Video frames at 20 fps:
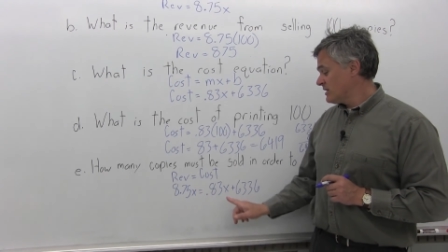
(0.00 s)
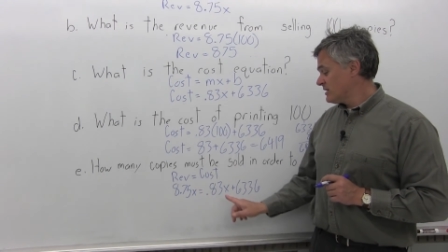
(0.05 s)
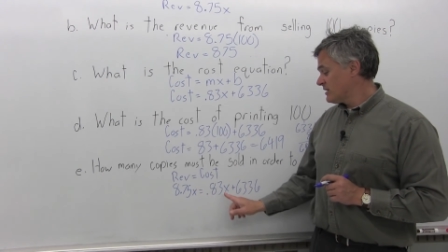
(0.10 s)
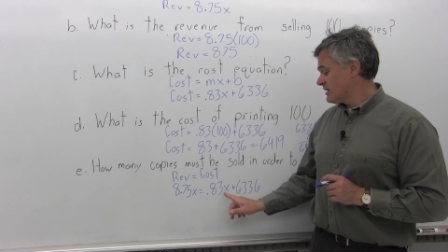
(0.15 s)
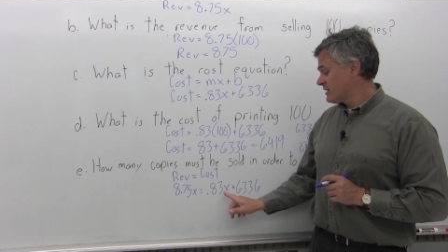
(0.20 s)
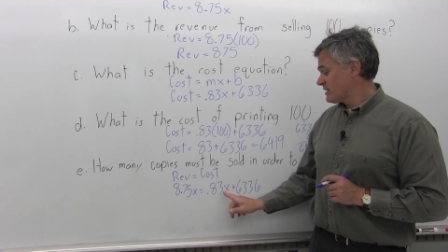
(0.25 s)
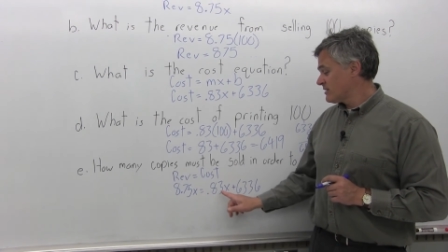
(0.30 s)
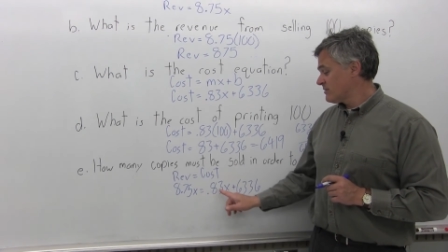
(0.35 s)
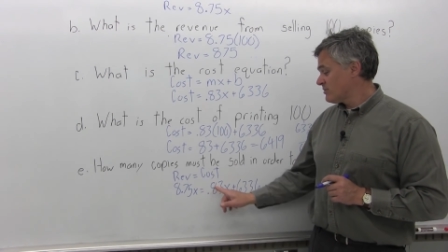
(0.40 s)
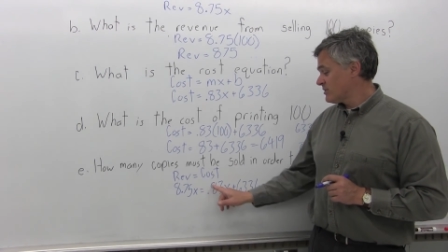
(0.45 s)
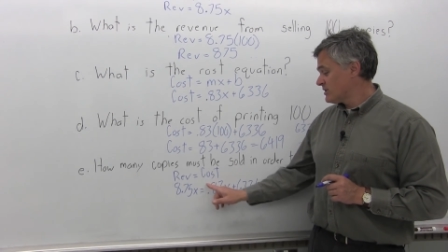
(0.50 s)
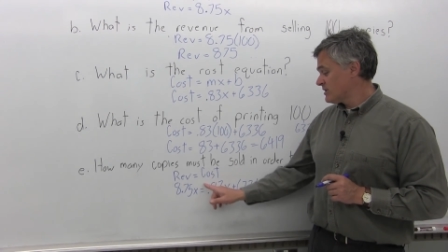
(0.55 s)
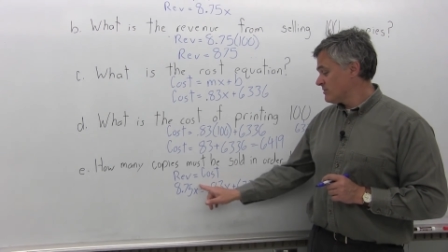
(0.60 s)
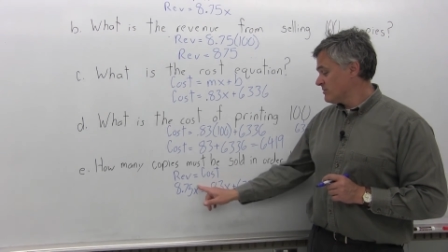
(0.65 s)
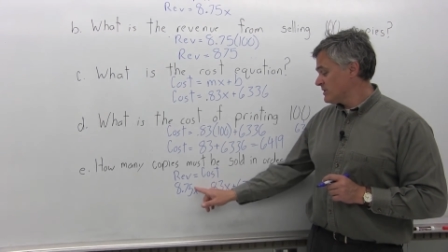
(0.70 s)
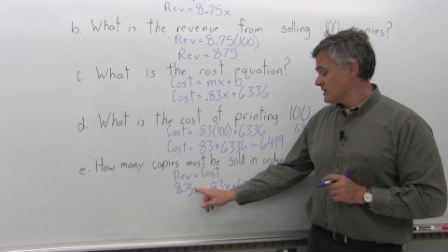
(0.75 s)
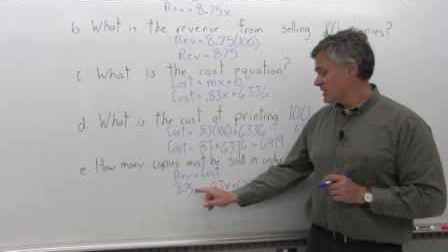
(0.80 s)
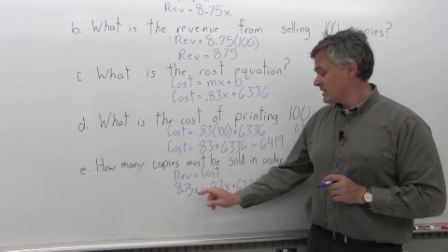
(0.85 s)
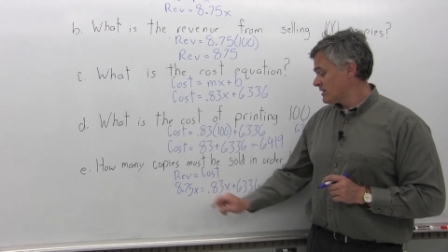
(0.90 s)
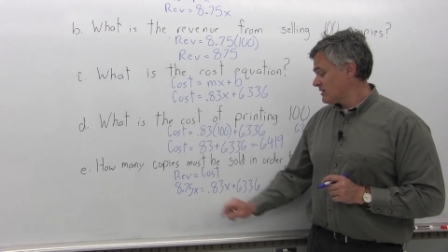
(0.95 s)
I'd like to put
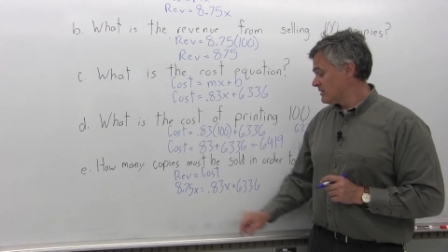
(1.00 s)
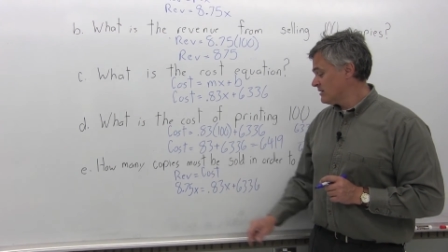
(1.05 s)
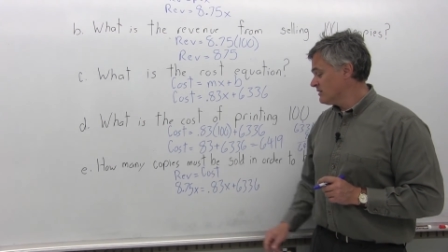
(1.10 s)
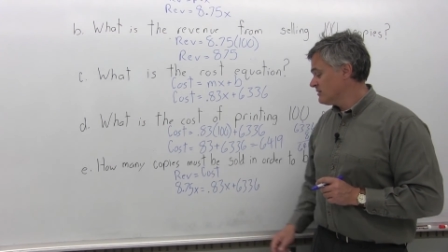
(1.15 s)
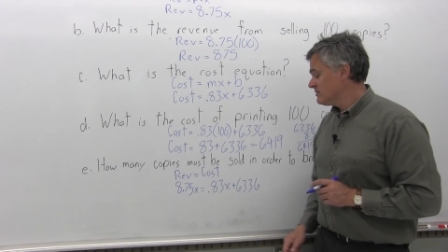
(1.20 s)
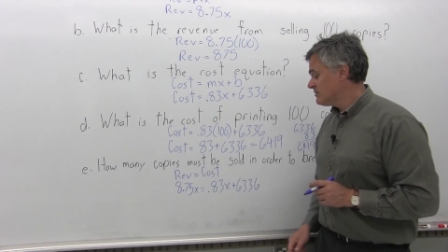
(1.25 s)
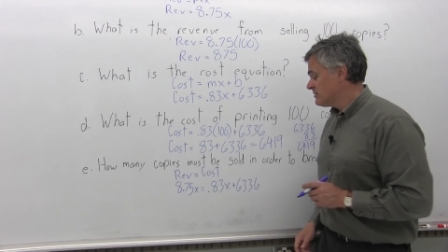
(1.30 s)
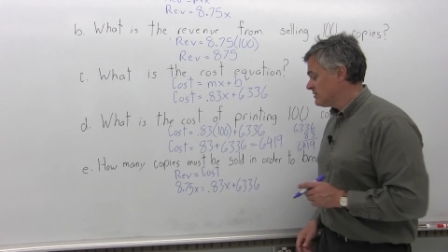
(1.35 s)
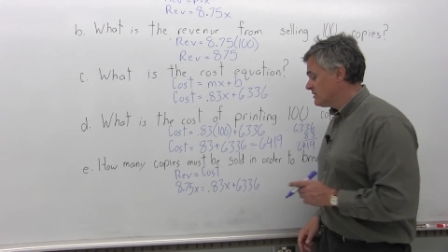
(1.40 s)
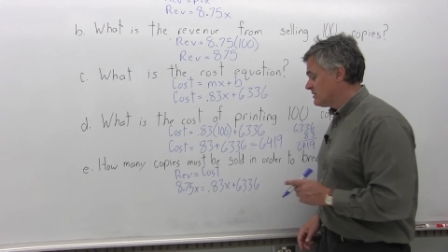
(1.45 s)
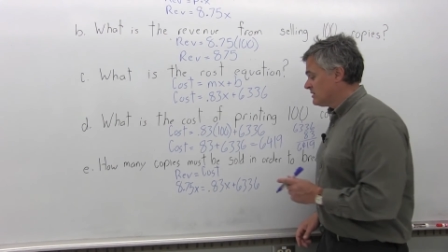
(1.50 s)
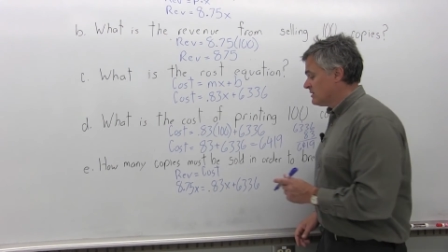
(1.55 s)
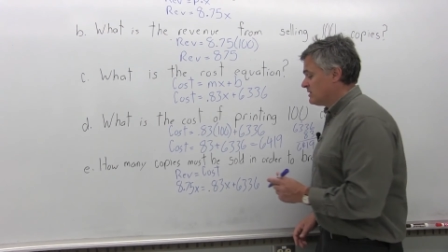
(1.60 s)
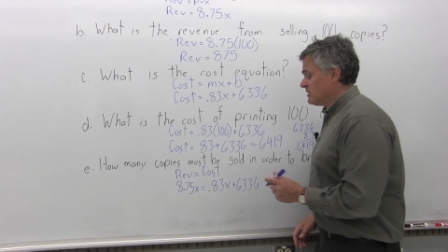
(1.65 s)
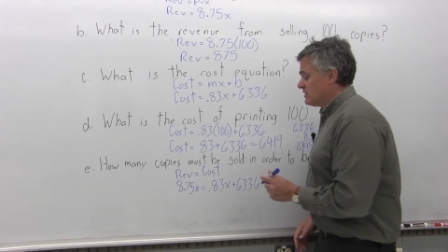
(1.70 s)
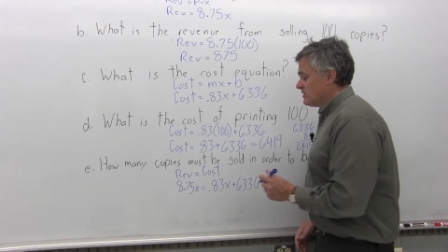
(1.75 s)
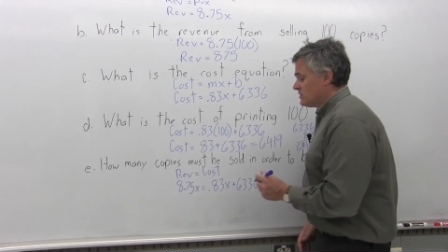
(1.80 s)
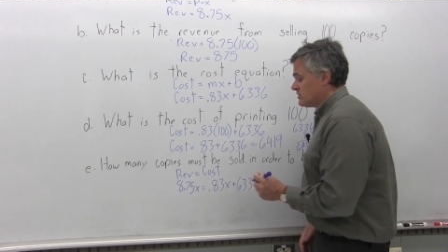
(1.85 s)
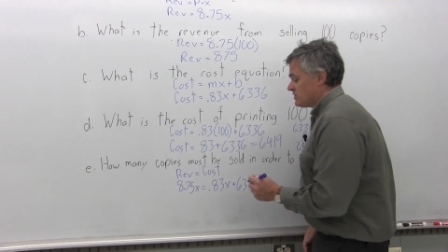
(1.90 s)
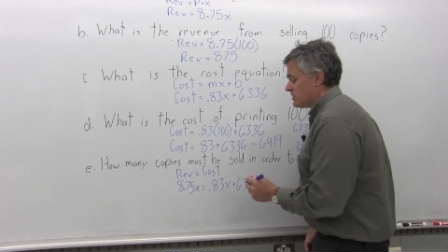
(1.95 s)
them together.
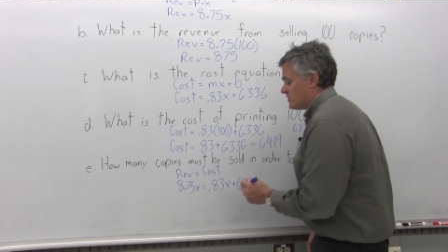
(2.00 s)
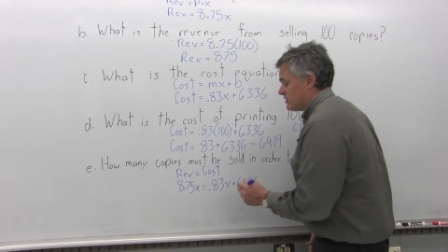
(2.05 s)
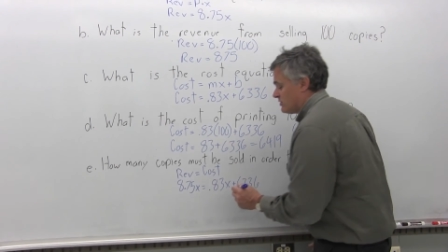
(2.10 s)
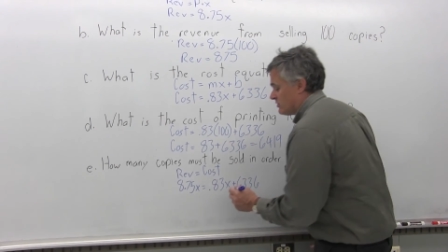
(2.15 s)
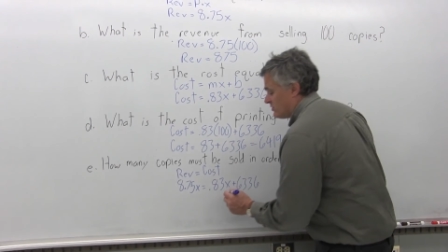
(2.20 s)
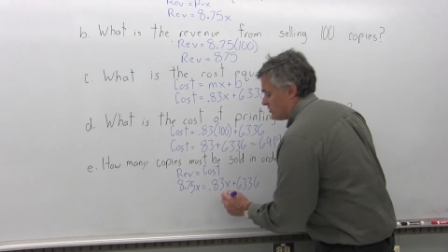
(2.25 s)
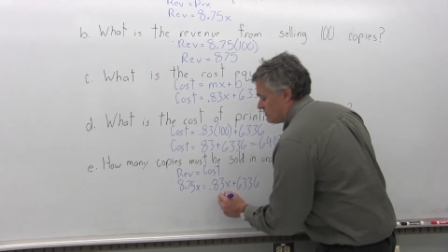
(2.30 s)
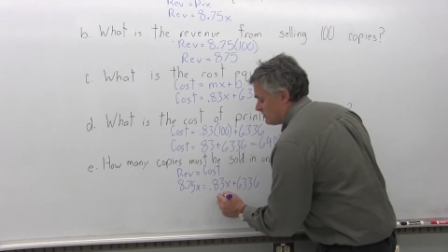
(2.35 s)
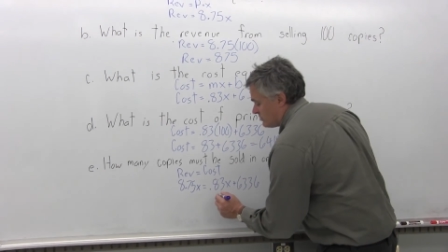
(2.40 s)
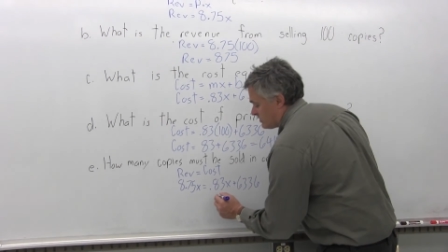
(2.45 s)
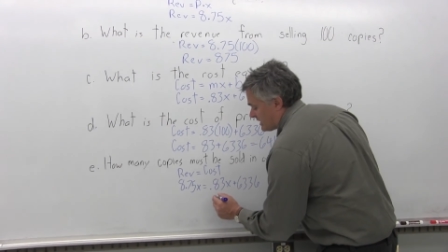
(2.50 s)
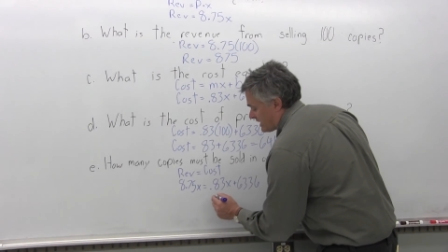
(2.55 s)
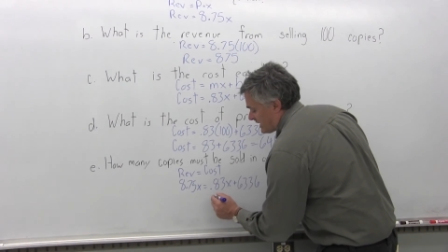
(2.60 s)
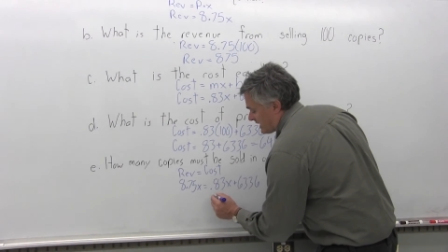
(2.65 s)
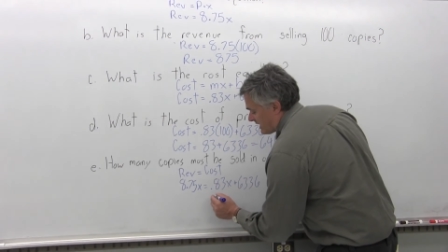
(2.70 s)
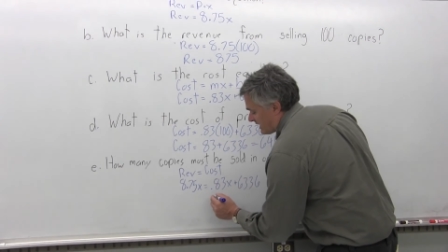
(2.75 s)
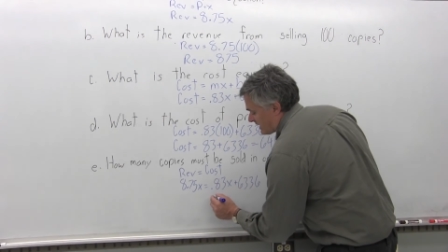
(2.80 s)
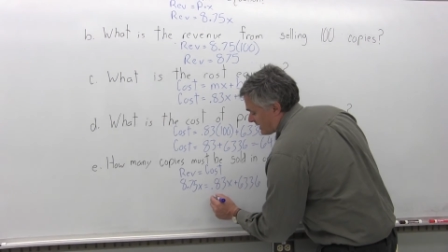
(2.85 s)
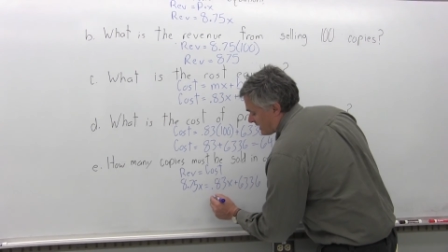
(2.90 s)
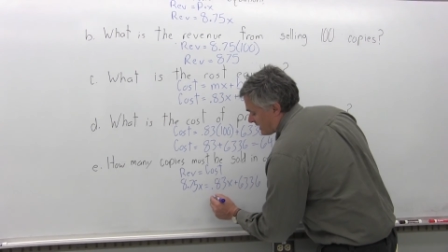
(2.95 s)
So to do that,